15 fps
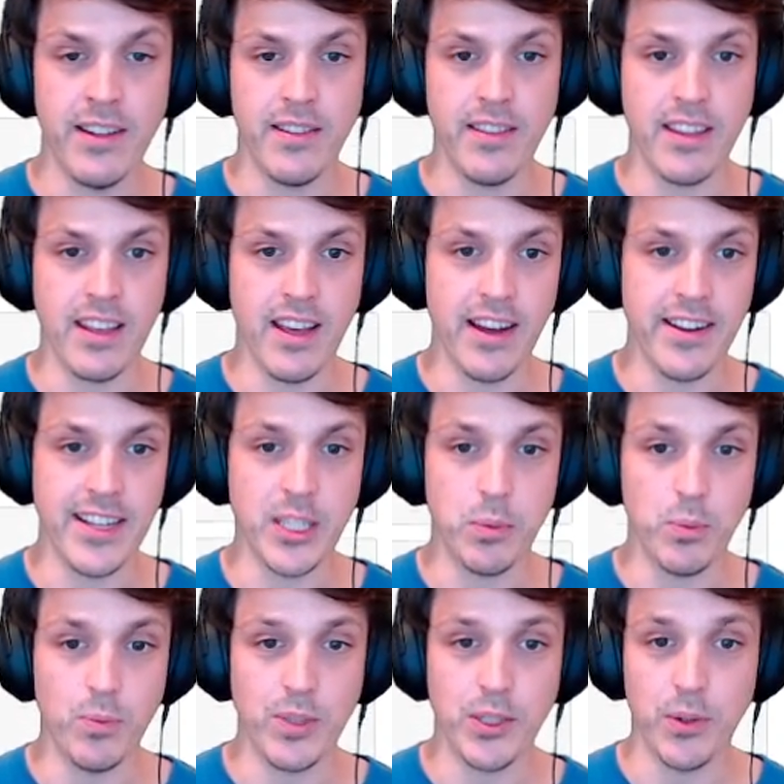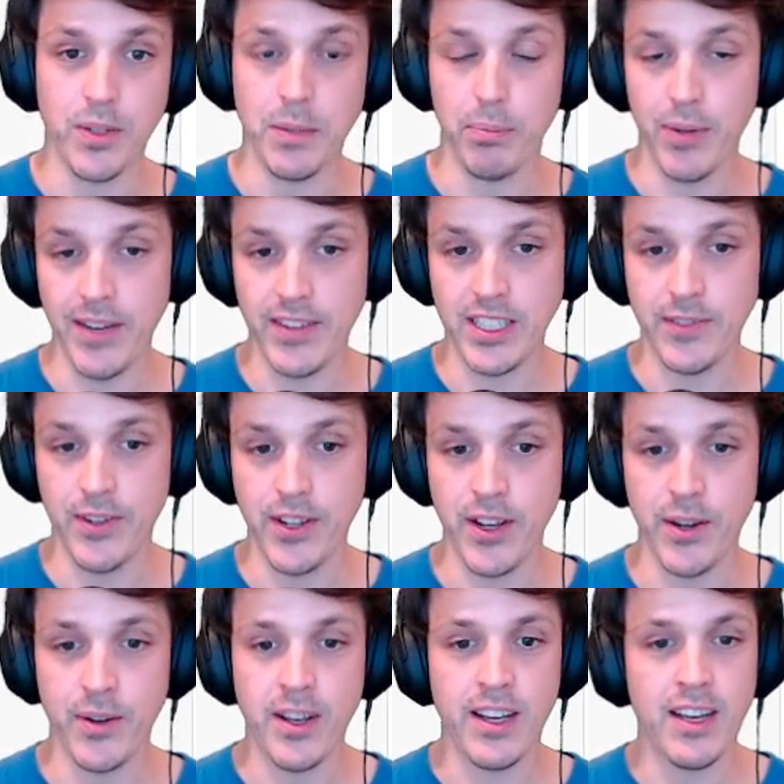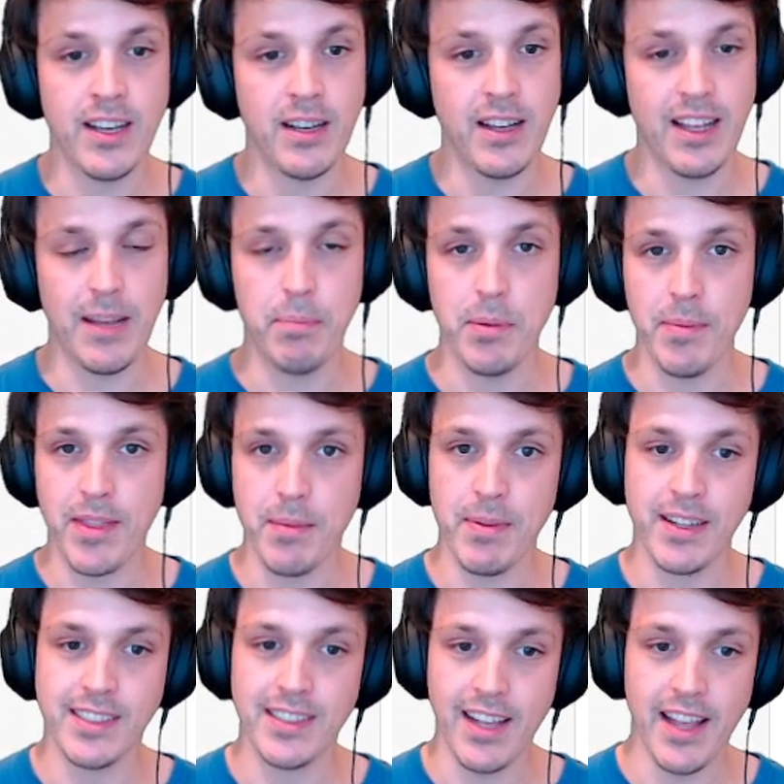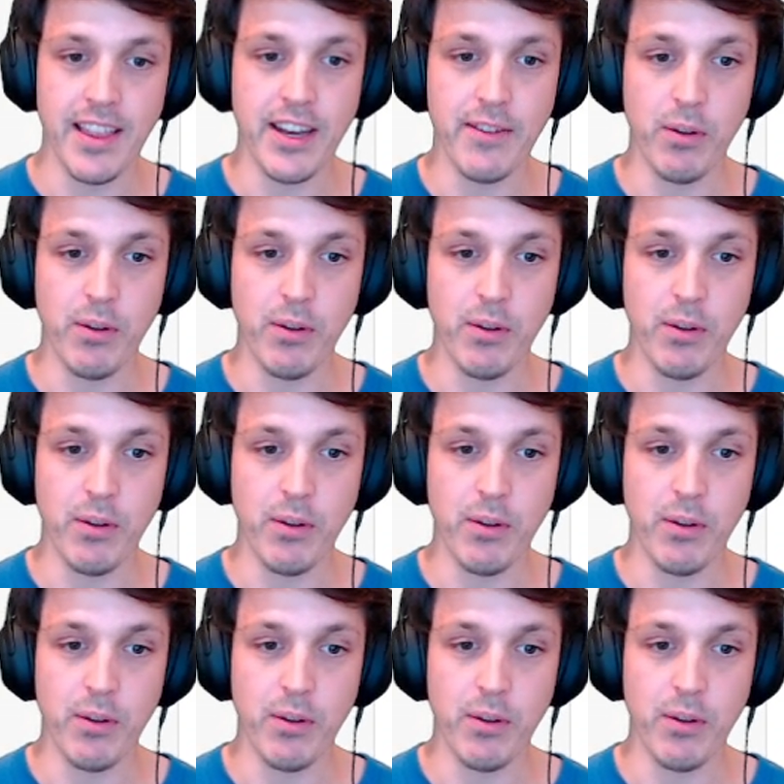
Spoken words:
the ideas we saw in the previous video, implement them in a slightly different